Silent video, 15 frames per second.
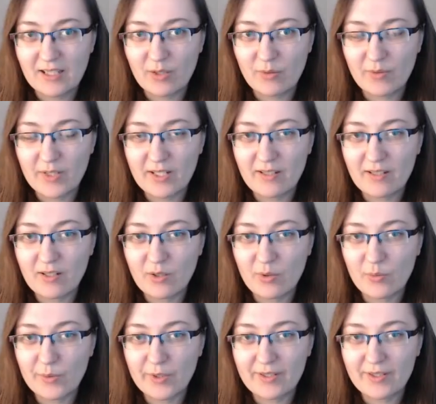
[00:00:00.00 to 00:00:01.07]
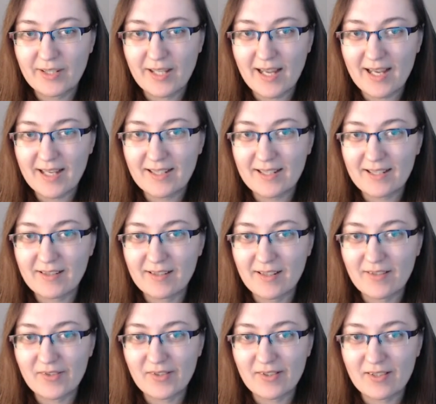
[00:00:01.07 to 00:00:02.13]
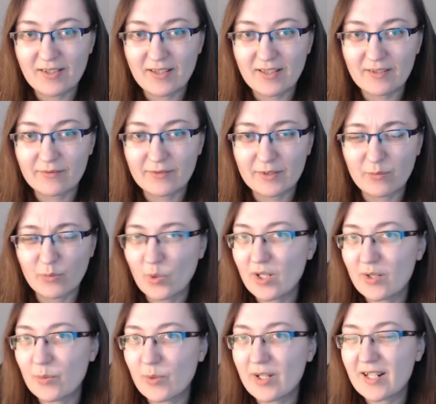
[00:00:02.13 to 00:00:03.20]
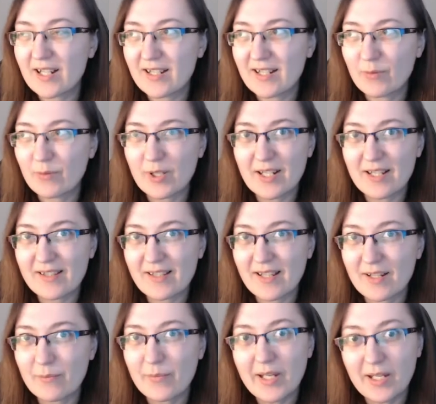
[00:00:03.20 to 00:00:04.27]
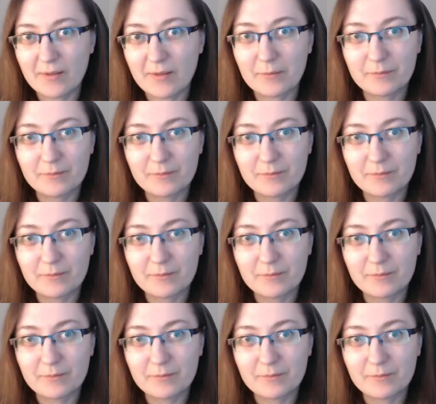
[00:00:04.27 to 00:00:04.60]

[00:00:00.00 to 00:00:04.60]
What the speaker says: We don't know what the heck it is inside of him. What does that mean?